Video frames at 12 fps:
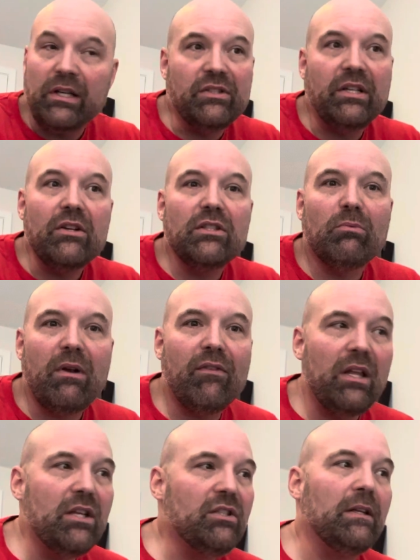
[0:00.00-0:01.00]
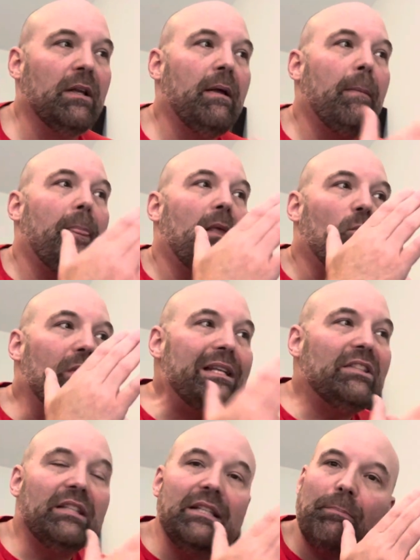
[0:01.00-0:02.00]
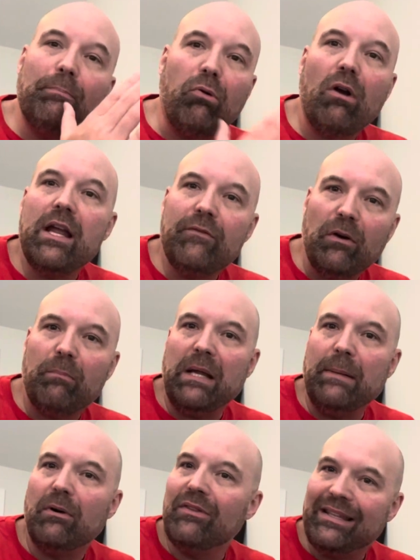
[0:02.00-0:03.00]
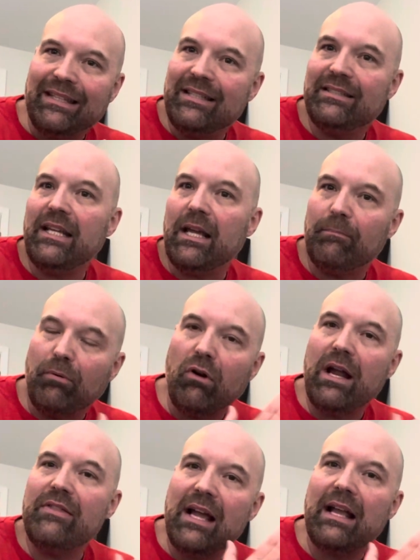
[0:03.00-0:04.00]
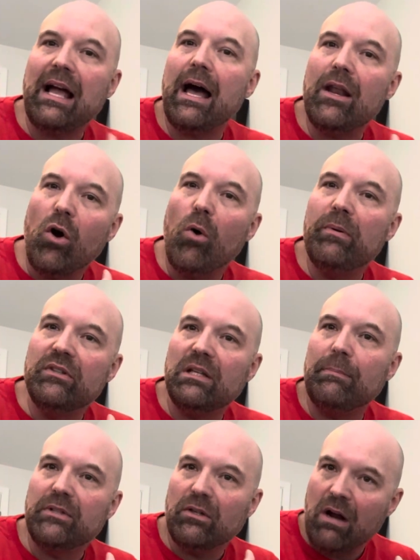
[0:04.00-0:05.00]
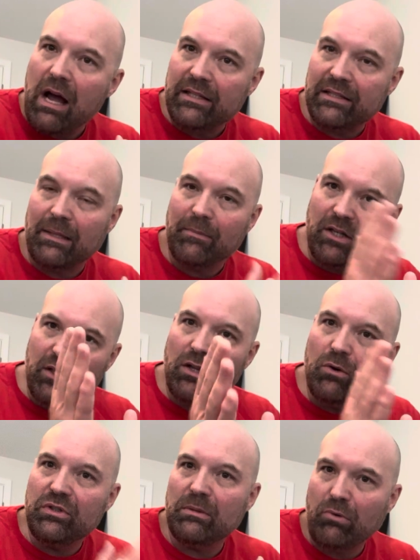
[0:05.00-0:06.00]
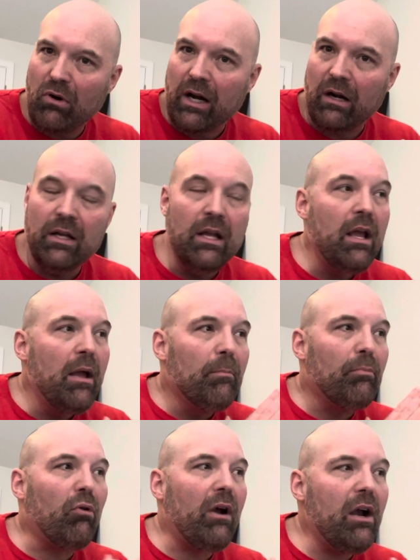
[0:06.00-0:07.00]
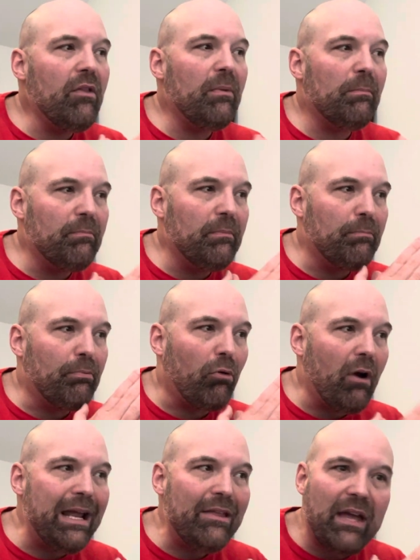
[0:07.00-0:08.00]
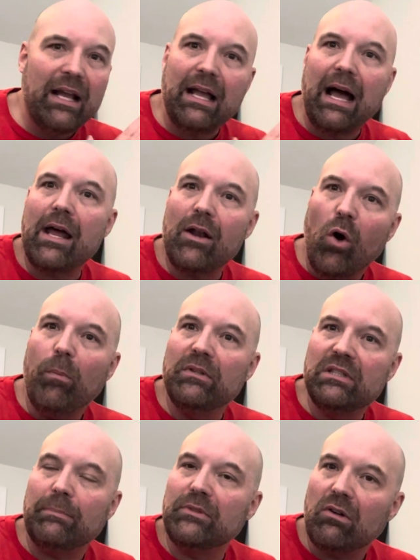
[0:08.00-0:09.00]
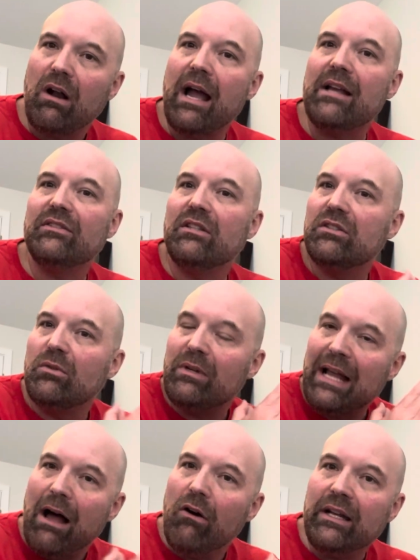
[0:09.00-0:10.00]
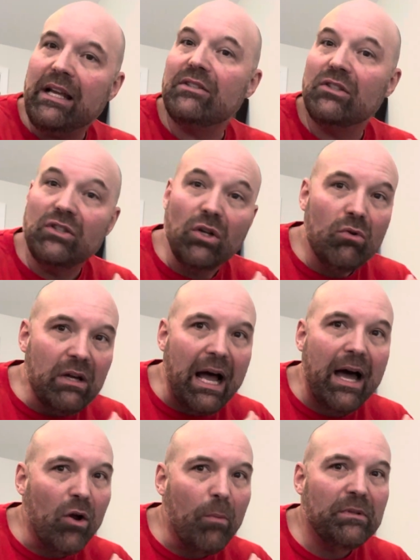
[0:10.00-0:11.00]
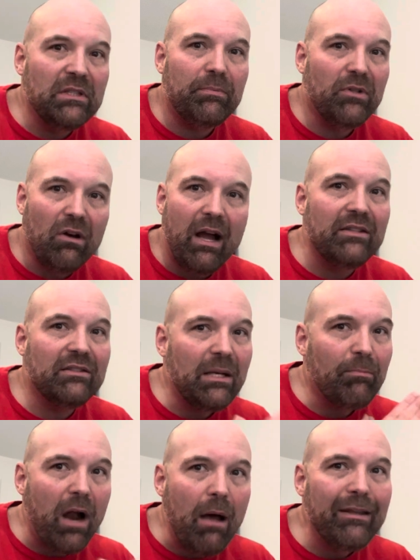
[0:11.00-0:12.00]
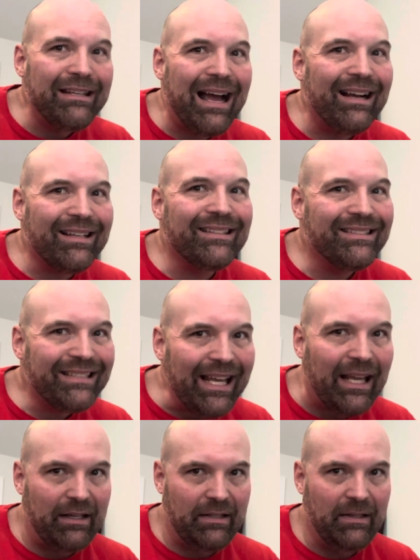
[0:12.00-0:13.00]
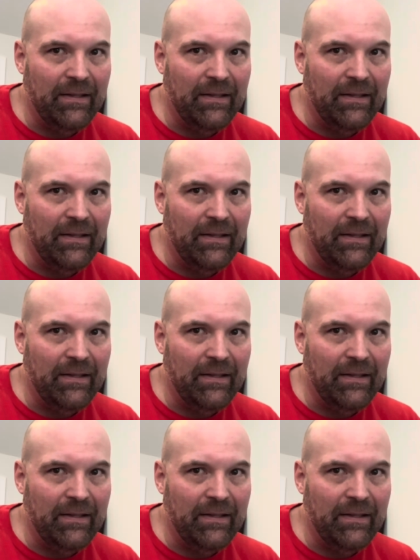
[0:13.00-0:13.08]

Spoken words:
Because here's the revelation. We just need to pray for people that they see it. Pray that God opens up their eyes. And I'm going to close in prayer. Pray that God opens up their eyes, because the reality is, until God opens up their eyes, they're probably not going to see it.